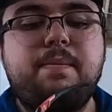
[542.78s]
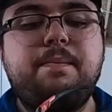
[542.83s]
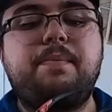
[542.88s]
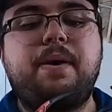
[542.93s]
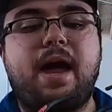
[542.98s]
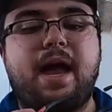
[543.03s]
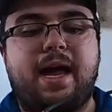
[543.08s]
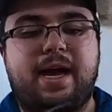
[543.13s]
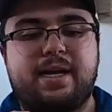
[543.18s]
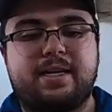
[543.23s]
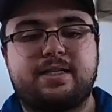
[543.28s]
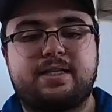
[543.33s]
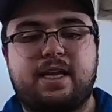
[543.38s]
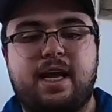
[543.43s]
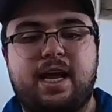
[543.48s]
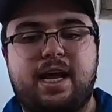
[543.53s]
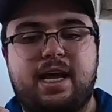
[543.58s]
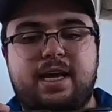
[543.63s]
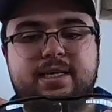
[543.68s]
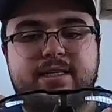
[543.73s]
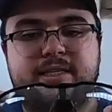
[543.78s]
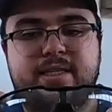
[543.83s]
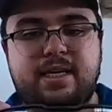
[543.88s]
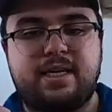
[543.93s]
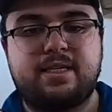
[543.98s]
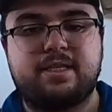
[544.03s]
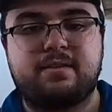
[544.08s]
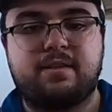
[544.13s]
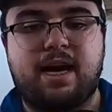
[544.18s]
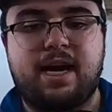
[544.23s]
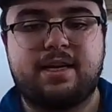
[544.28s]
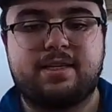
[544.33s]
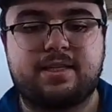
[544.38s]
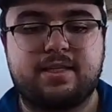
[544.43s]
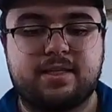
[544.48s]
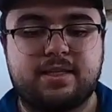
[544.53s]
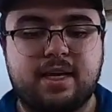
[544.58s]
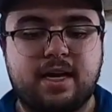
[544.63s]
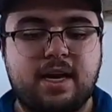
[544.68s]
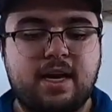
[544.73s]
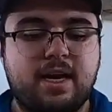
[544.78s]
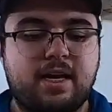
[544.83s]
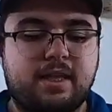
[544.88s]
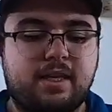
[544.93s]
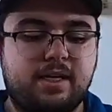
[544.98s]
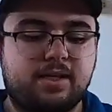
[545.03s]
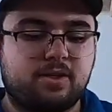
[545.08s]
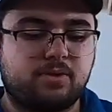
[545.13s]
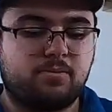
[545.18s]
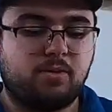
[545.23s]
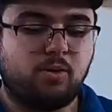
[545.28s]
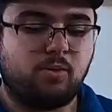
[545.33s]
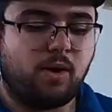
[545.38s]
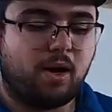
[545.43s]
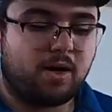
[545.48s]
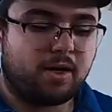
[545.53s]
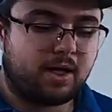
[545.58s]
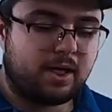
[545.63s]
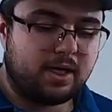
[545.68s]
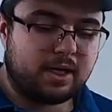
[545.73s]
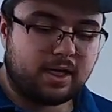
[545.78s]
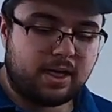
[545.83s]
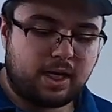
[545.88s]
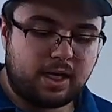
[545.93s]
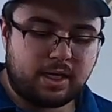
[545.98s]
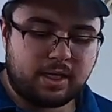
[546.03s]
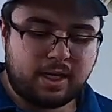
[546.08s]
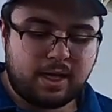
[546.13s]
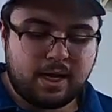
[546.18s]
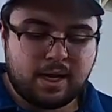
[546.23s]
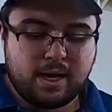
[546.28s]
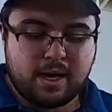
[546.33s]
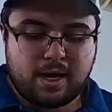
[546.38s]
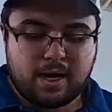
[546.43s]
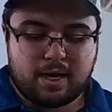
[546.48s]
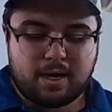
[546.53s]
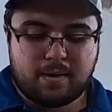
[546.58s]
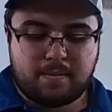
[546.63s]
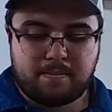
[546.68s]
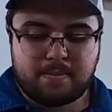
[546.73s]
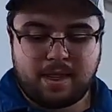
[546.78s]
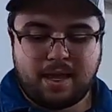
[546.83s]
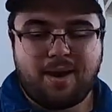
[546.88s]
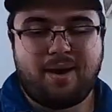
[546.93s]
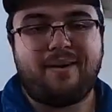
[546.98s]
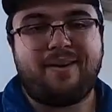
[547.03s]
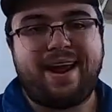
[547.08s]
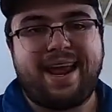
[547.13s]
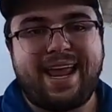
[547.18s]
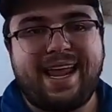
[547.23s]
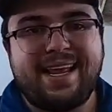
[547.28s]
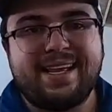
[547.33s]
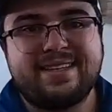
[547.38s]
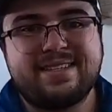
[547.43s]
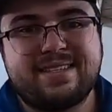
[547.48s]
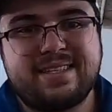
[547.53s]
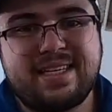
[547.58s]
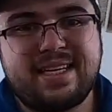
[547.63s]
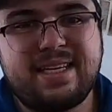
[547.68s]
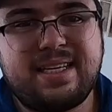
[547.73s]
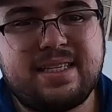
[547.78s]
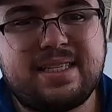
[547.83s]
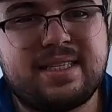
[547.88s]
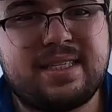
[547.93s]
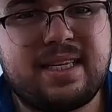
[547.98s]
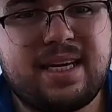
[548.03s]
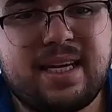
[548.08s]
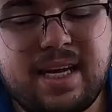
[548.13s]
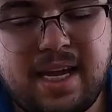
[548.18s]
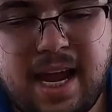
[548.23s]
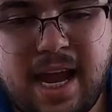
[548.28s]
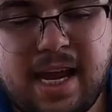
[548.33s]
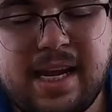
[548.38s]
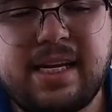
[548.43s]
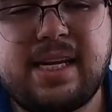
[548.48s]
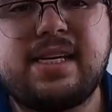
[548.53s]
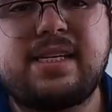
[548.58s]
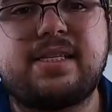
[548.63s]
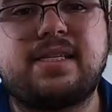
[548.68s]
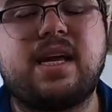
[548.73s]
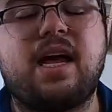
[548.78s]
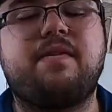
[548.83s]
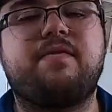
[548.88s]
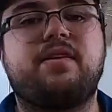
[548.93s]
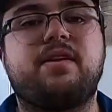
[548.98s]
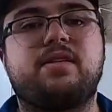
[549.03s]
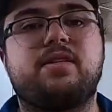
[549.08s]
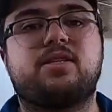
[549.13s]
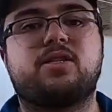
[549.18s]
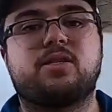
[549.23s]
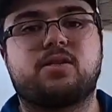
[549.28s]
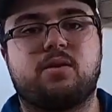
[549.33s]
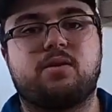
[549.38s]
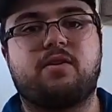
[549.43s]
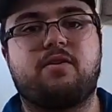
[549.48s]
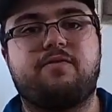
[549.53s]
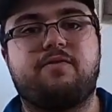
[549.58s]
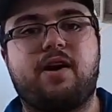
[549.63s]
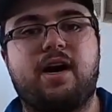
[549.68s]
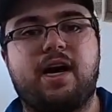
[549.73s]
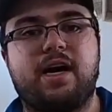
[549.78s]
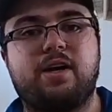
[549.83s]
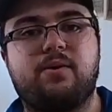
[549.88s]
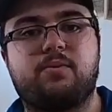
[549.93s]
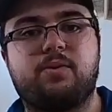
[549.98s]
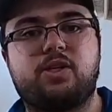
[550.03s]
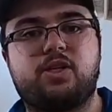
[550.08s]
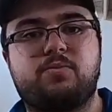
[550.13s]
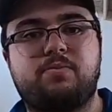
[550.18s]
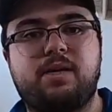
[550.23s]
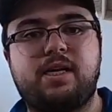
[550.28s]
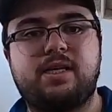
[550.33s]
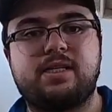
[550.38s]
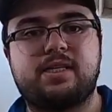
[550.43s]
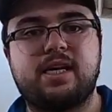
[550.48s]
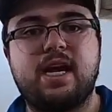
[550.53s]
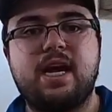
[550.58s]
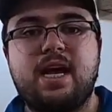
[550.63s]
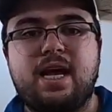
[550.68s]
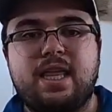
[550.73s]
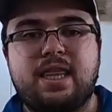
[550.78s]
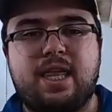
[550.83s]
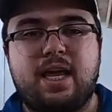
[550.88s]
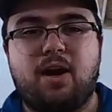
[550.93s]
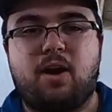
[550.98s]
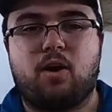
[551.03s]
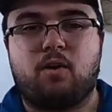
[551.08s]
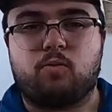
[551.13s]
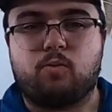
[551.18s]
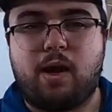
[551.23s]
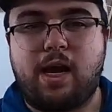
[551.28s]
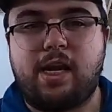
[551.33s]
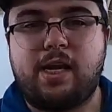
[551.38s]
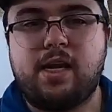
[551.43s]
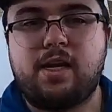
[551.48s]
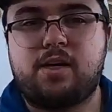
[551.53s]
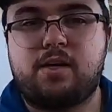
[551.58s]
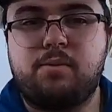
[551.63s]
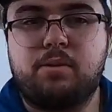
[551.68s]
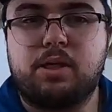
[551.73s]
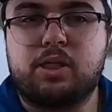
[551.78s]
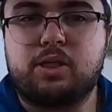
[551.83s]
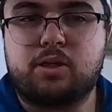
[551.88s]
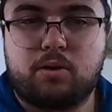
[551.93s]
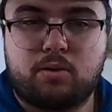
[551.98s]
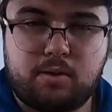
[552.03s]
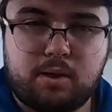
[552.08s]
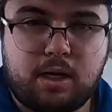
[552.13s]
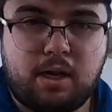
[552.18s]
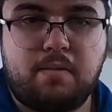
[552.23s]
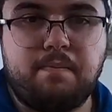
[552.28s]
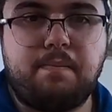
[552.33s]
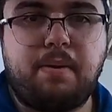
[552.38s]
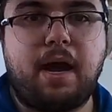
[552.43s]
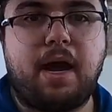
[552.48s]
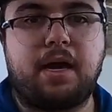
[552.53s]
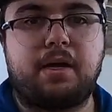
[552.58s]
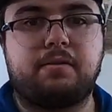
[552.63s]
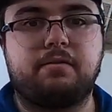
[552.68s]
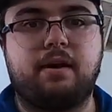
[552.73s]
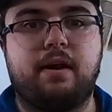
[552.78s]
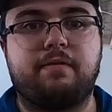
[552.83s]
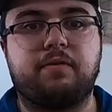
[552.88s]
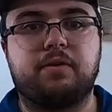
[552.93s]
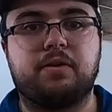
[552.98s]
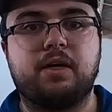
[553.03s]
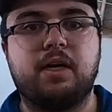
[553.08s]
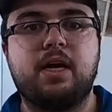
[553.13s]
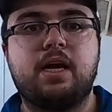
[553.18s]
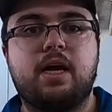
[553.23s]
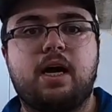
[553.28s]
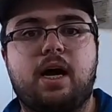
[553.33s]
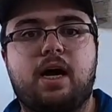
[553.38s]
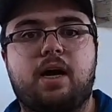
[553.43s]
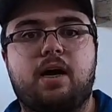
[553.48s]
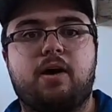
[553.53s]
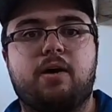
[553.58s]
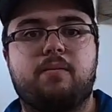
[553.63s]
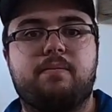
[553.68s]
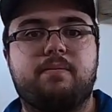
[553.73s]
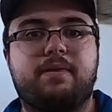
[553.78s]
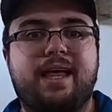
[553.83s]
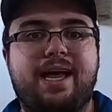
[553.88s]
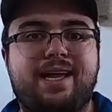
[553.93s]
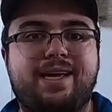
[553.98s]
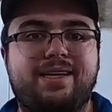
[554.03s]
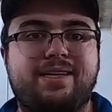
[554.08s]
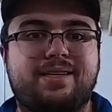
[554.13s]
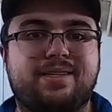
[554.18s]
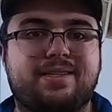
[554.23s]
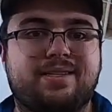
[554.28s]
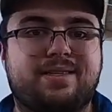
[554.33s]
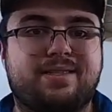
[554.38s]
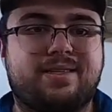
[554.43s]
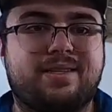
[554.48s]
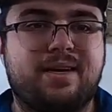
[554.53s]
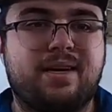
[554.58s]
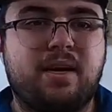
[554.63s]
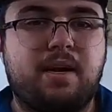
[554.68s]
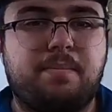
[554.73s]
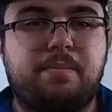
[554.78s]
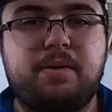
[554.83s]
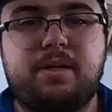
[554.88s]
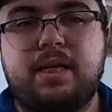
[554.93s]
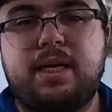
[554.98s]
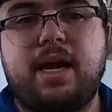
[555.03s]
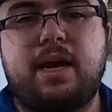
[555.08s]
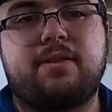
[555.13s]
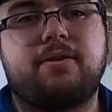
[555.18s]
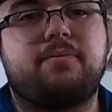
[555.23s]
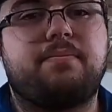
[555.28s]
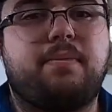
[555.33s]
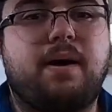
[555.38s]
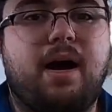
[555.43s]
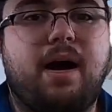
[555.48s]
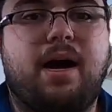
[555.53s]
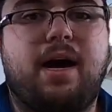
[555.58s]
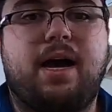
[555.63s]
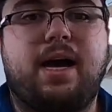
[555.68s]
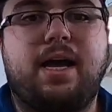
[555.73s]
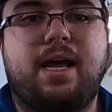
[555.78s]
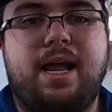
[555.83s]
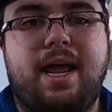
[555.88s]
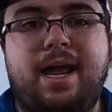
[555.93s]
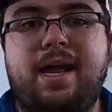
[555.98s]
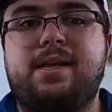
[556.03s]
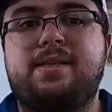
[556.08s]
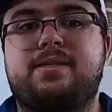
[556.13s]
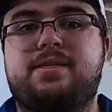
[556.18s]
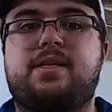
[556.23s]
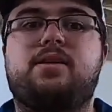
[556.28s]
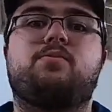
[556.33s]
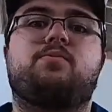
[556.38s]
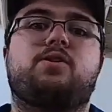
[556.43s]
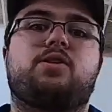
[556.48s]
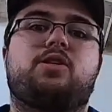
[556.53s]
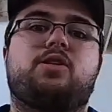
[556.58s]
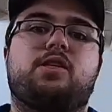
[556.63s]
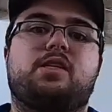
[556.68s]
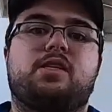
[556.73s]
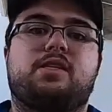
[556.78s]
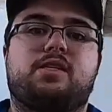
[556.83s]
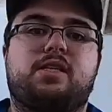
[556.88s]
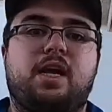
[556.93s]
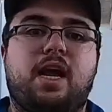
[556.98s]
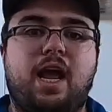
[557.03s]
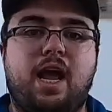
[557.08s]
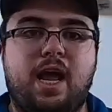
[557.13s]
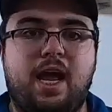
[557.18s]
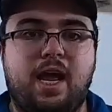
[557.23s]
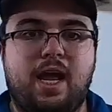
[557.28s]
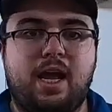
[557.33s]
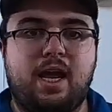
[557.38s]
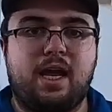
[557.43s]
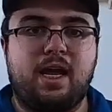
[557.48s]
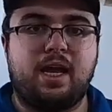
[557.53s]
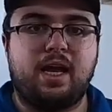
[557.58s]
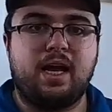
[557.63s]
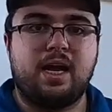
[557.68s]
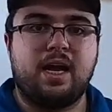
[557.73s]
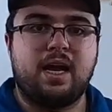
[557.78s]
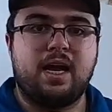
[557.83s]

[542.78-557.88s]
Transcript: impacts as these glasses. These are Milwaukee again. They are ANSI Z87 certified, which means they are rated to a certain impact level that is put together by ANSI, which is a